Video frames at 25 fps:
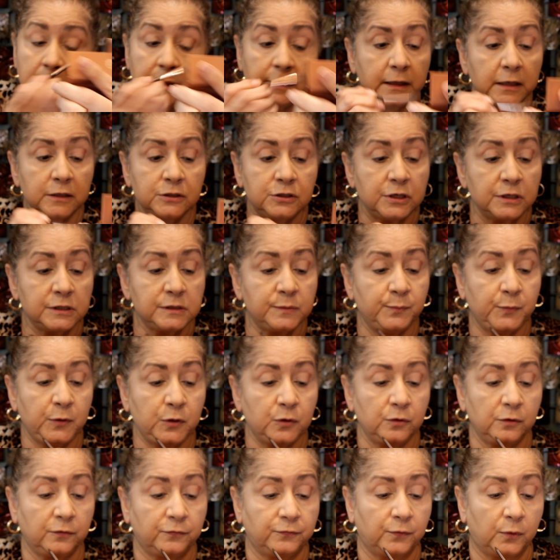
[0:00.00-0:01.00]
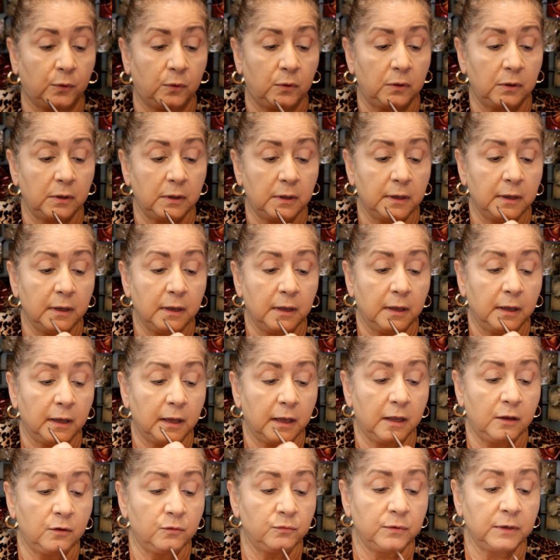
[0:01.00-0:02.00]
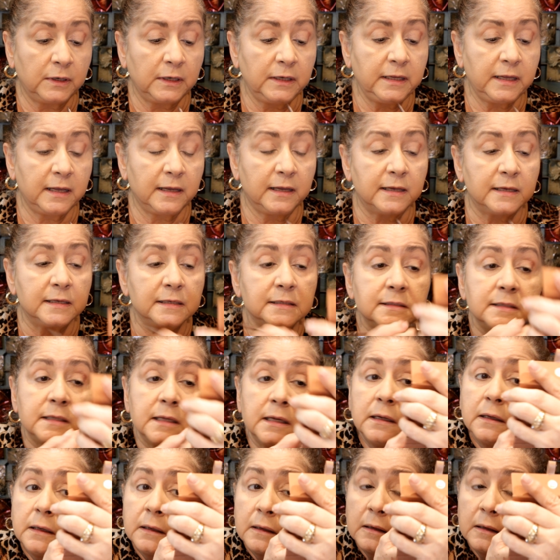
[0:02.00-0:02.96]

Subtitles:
It's just beautiful. It really is.